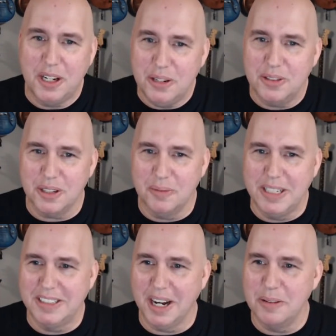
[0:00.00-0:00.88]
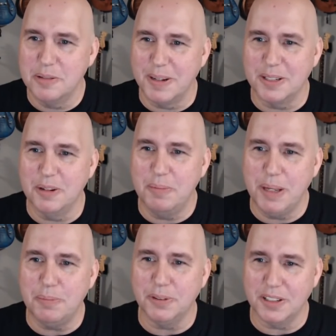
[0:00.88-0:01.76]
used so many times by so many
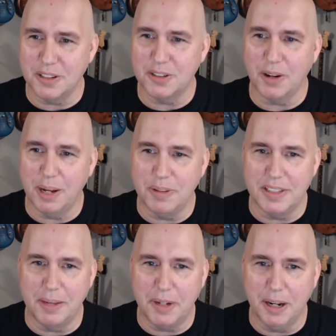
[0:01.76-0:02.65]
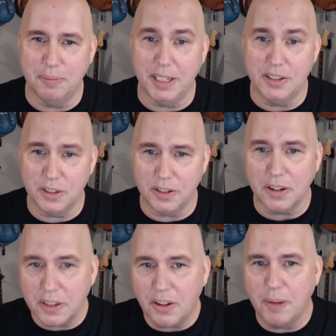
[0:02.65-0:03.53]
people to describe the same company. So they're a
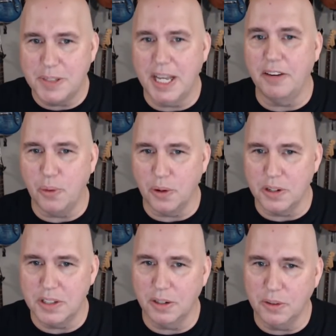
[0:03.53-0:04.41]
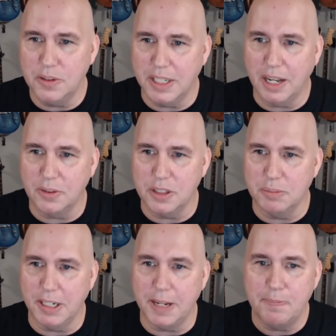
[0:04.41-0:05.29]
little upset, of course. They're losing out some
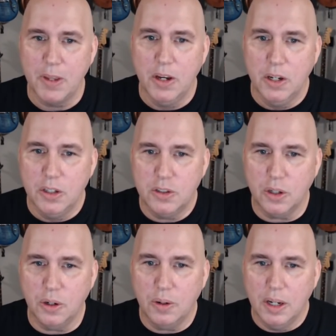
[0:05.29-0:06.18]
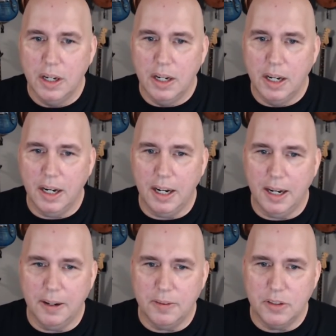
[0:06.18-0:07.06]
money. So,
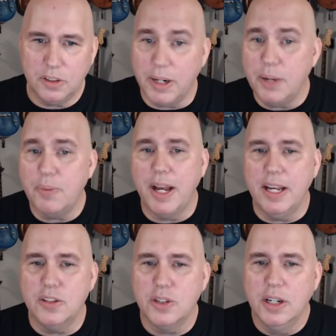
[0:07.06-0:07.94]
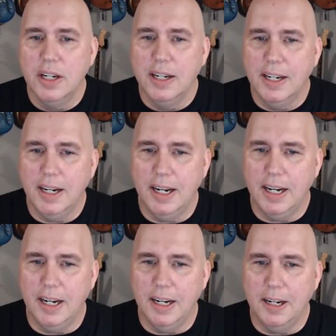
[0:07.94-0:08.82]
uh, so anyways,
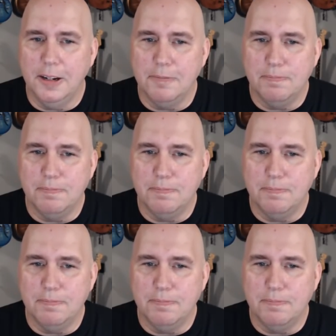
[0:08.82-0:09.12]
uh,